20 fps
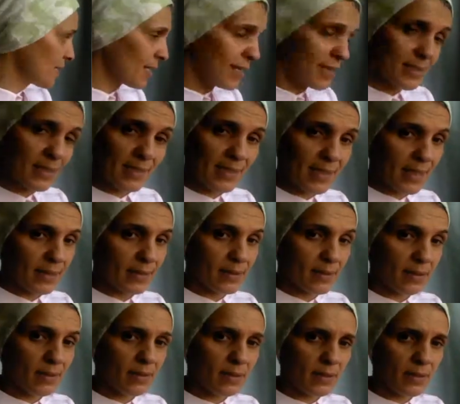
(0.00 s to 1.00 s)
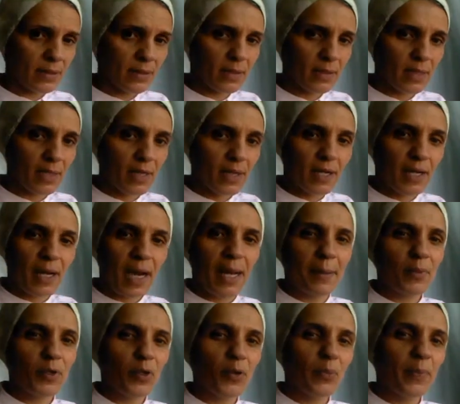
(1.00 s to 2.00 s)
second sentence,
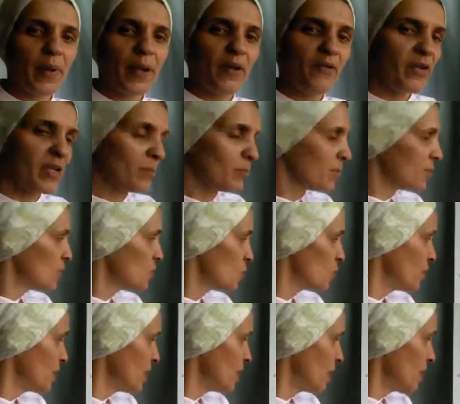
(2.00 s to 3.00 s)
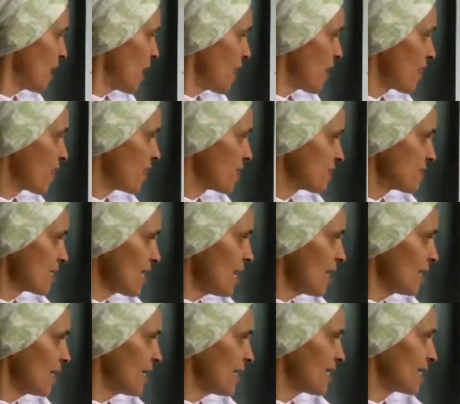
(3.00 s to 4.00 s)
I'm comparing between the
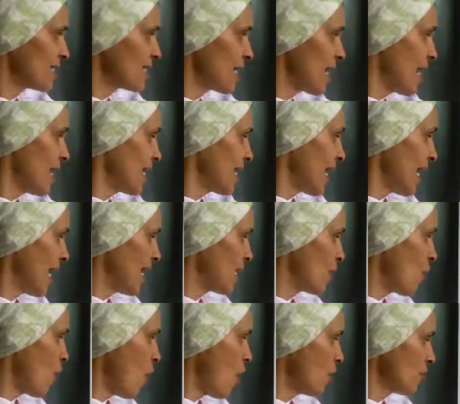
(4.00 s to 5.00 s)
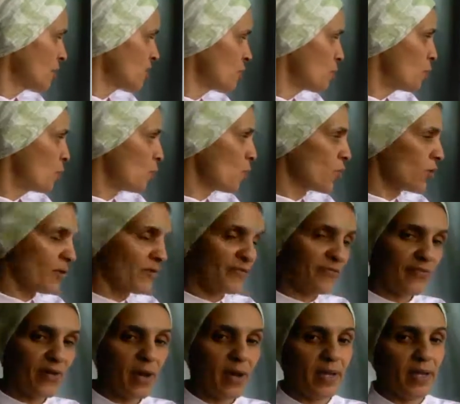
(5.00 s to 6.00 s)
sun is like a hot ball of
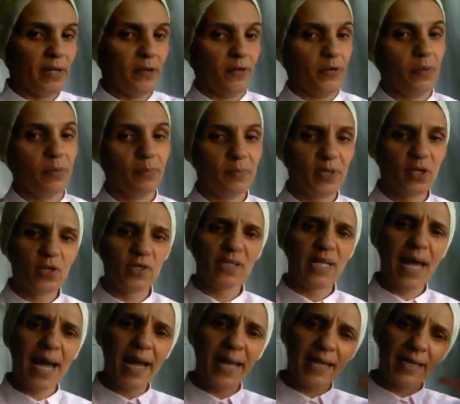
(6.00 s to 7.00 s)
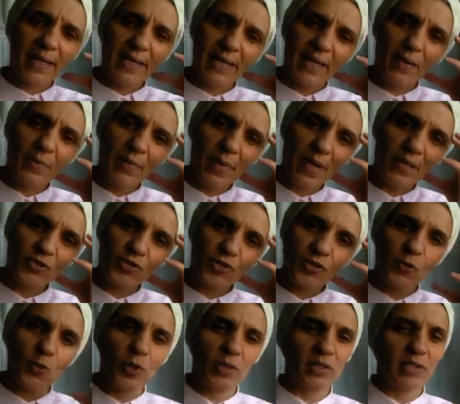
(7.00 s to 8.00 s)
fire, because I can
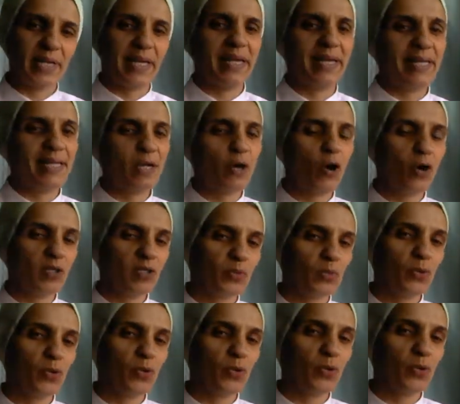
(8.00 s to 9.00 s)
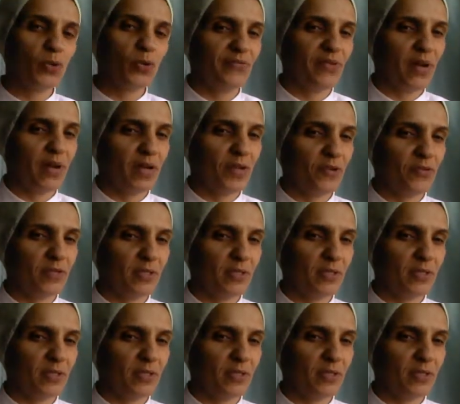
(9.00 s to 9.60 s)
imagine what a hot ball of fire